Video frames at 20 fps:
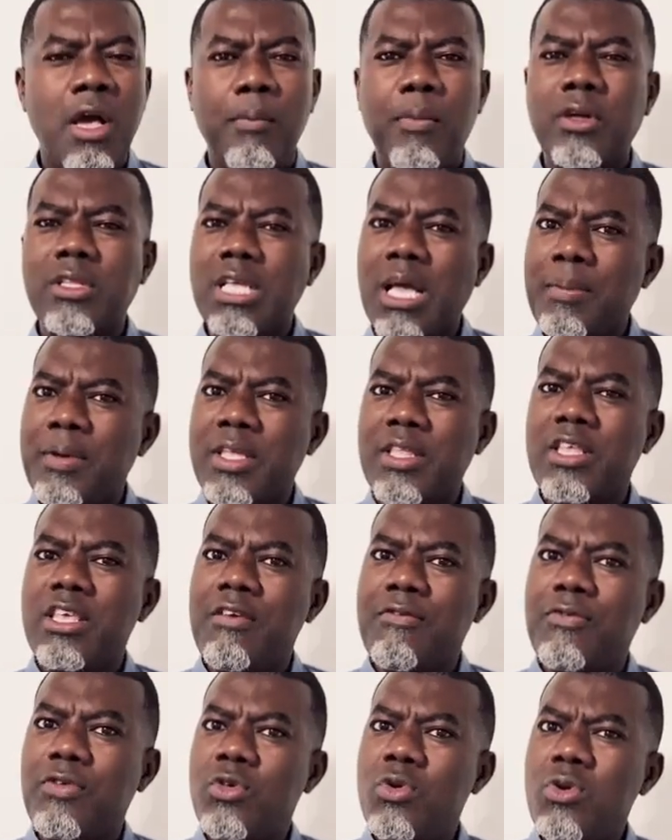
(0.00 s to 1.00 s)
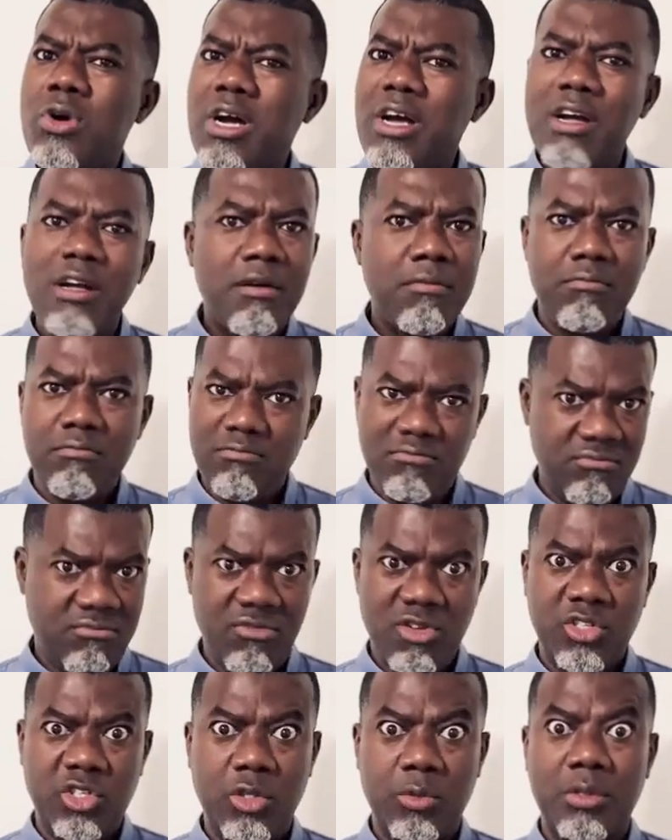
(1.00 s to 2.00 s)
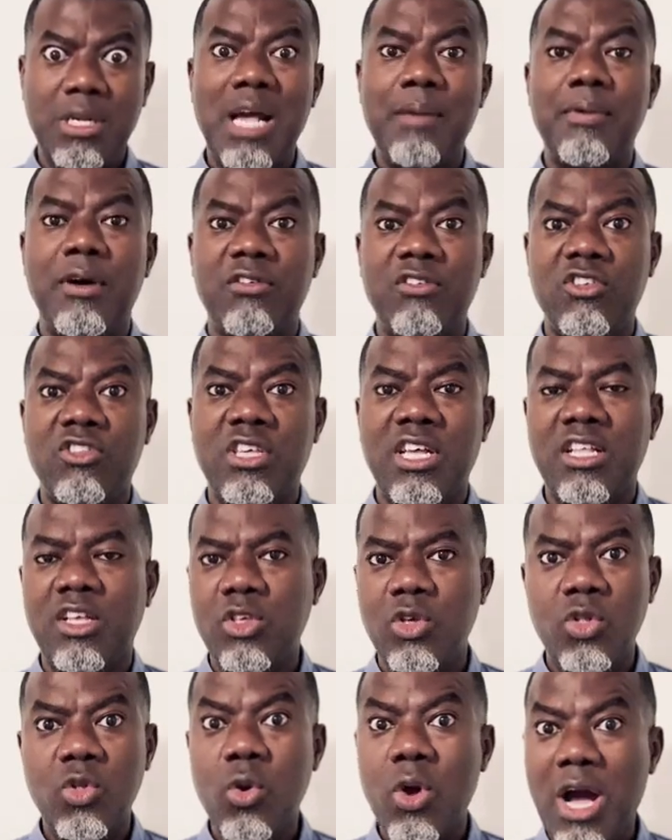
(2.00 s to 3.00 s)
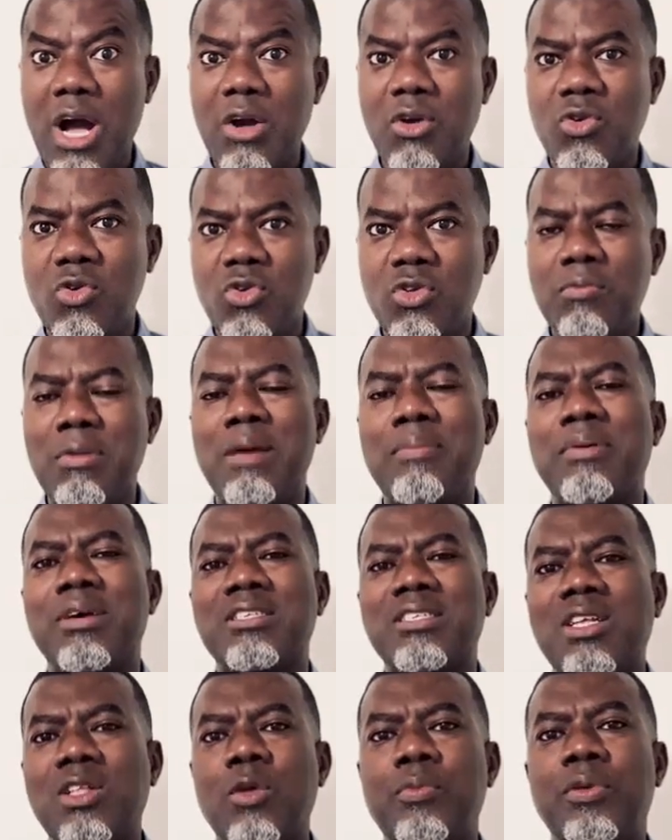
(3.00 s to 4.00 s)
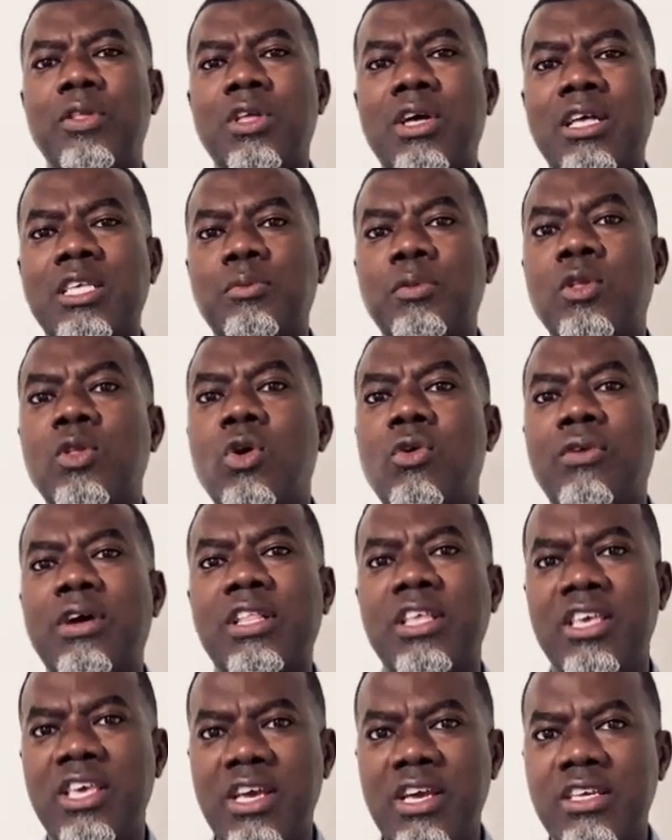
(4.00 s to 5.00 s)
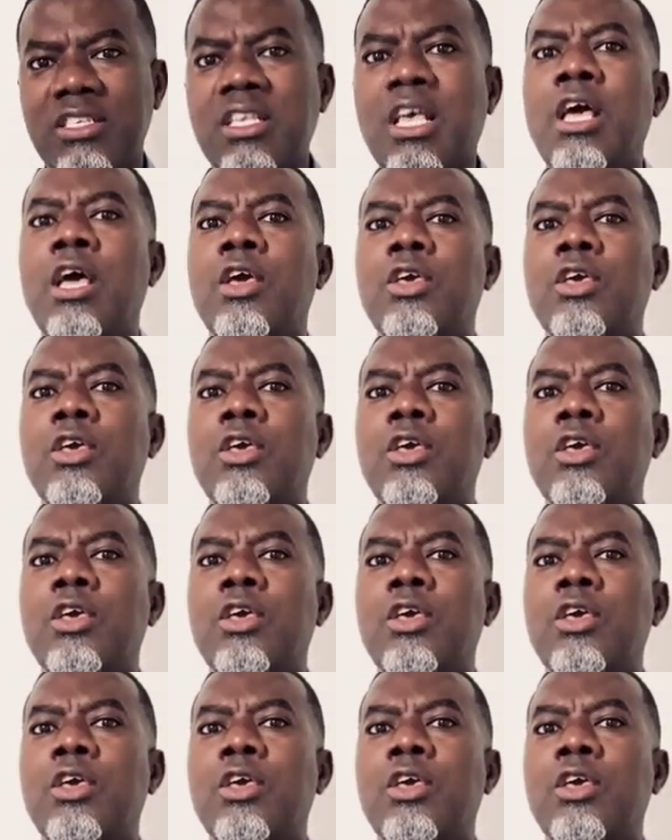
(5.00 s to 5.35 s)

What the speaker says: But if you are a subscriber of this channel, you know how good my personal opinion has been over the years.